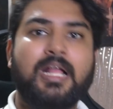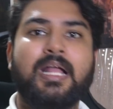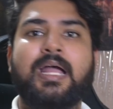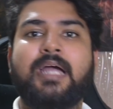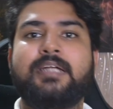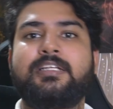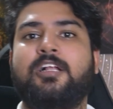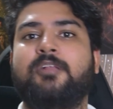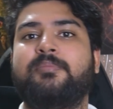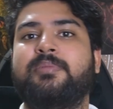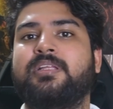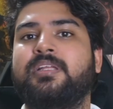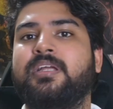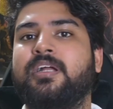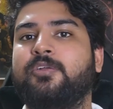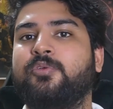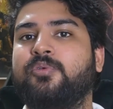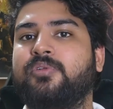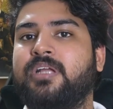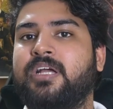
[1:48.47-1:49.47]
and I'll be there
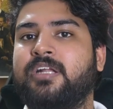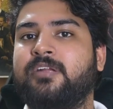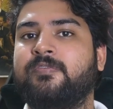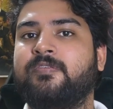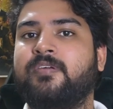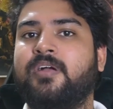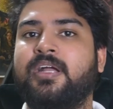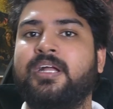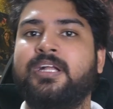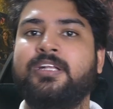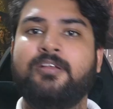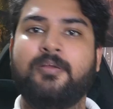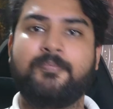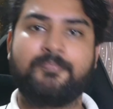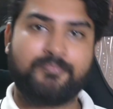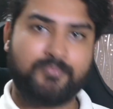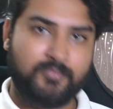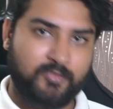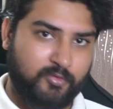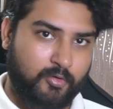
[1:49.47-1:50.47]
to clarify it
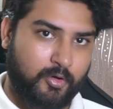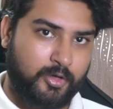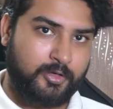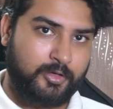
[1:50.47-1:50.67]
for